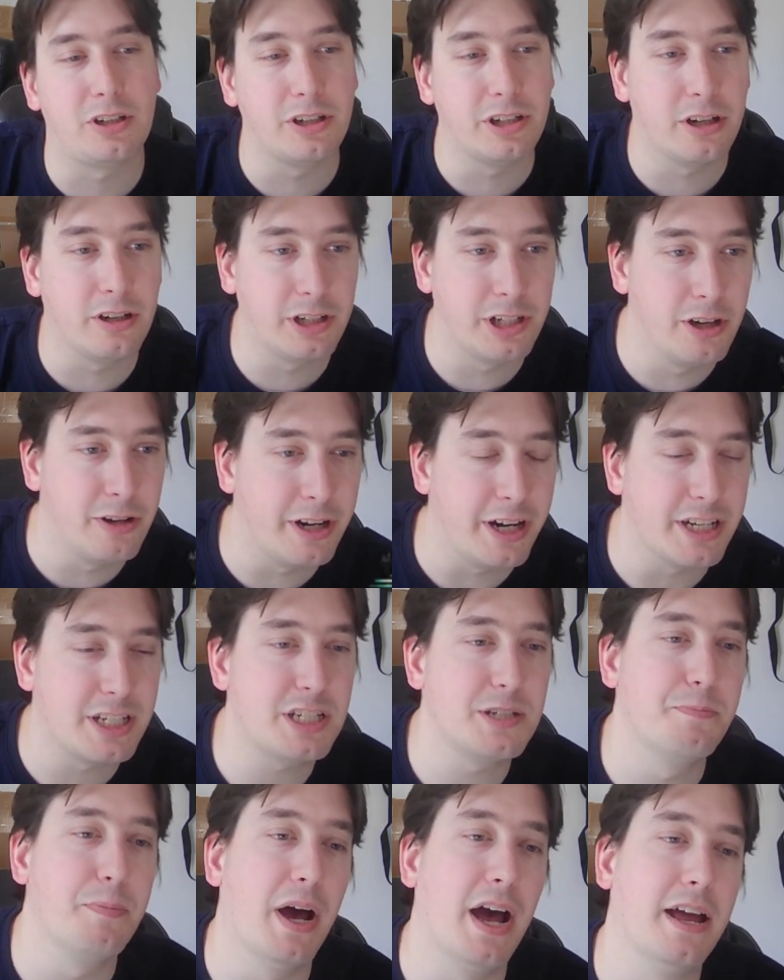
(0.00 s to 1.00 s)
your
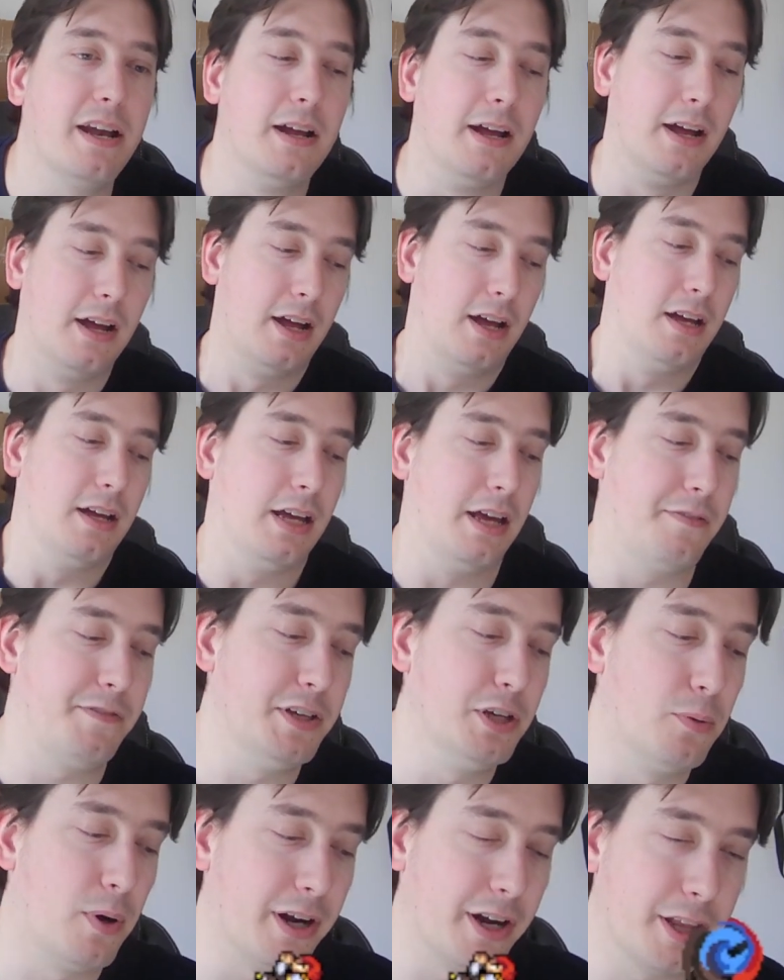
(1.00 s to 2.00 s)
units, but if
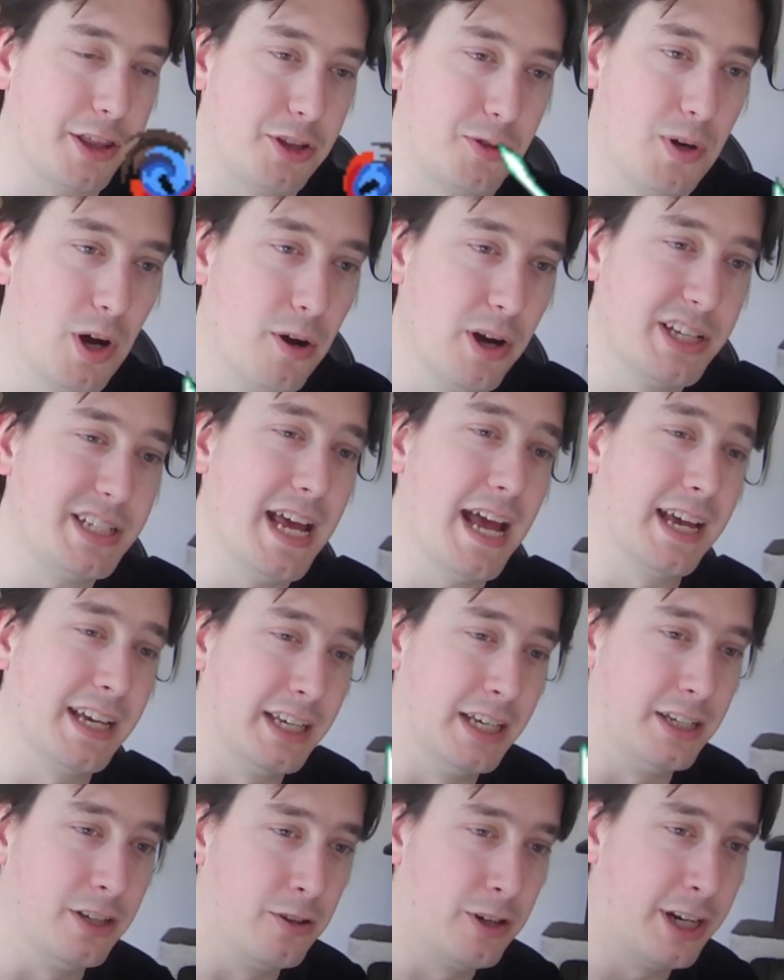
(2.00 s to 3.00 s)
you want to throw a
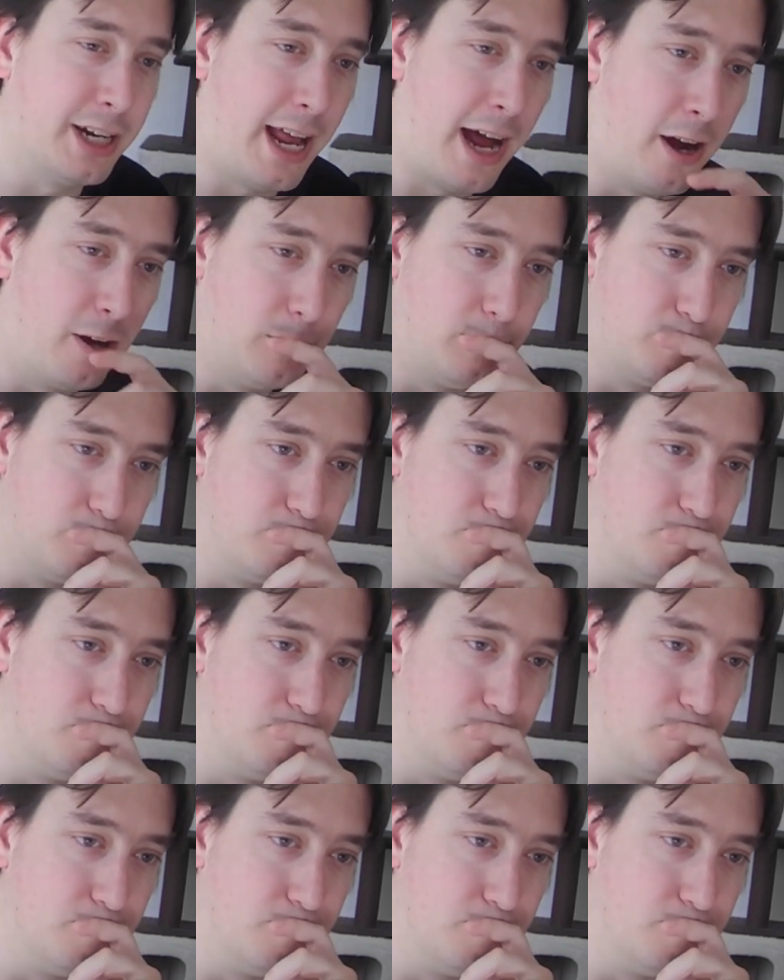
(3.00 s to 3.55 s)
tanky unit out